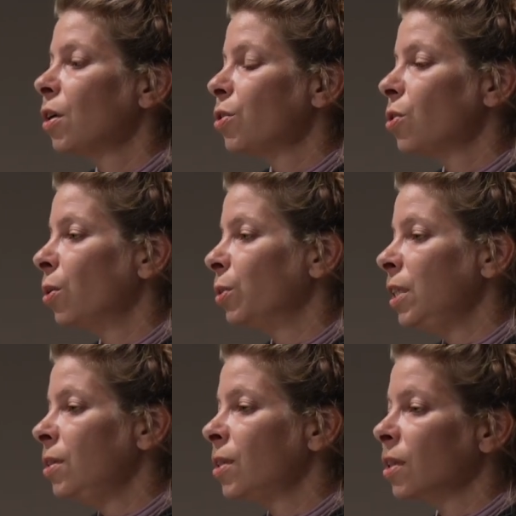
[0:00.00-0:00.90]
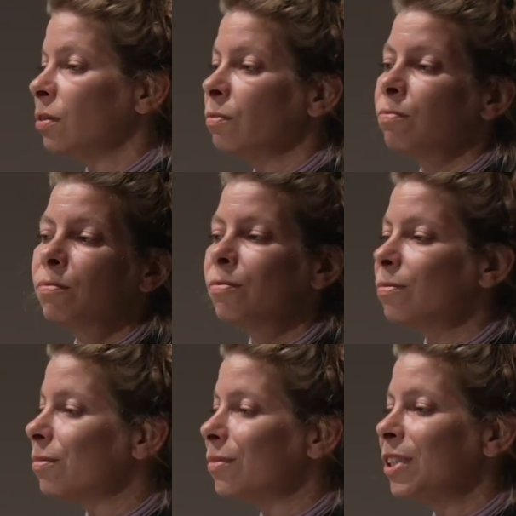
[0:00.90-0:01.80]
So these
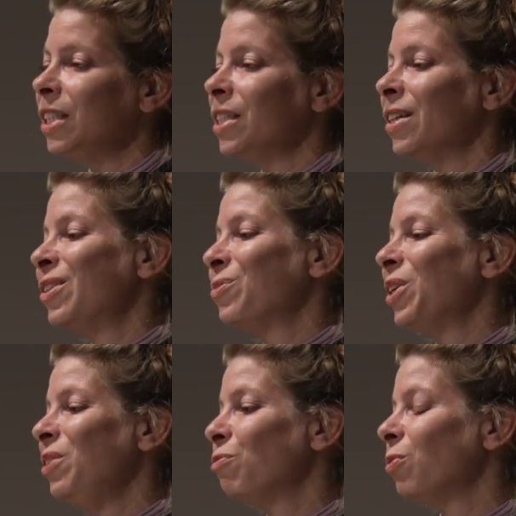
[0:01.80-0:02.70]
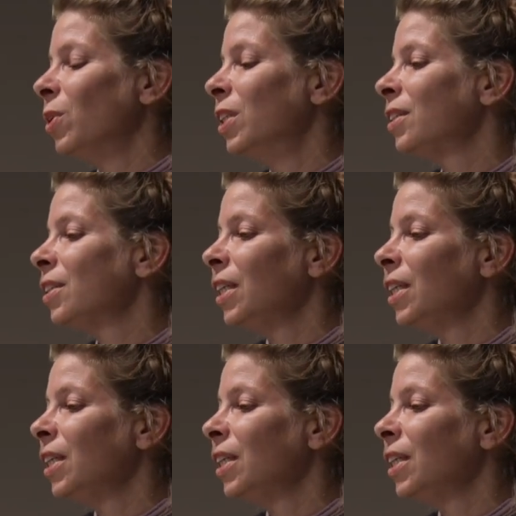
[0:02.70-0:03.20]
are influential,